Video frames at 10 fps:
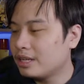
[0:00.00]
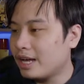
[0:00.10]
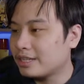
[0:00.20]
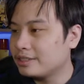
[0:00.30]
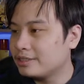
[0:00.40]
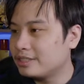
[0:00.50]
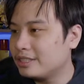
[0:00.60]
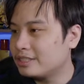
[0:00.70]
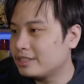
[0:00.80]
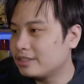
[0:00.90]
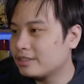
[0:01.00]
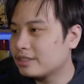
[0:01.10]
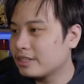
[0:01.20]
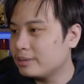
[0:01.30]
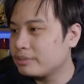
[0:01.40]
Exosister
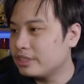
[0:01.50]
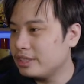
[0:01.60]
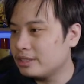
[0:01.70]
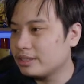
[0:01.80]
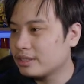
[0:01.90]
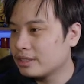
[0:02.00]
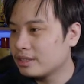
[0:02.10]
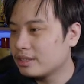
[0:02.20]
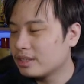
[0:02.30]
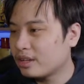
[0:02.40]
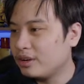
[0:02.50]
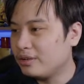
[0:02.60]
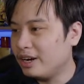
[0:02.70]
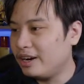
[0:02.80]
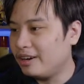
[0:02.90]
Gabrine. Oh,
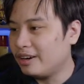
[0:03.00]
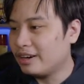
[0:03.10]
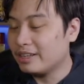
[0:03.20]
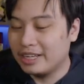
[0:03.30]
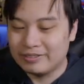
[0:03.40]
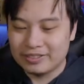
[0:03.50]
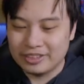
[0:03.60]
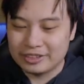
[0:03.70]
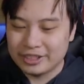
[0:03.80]
wow. Yep, you're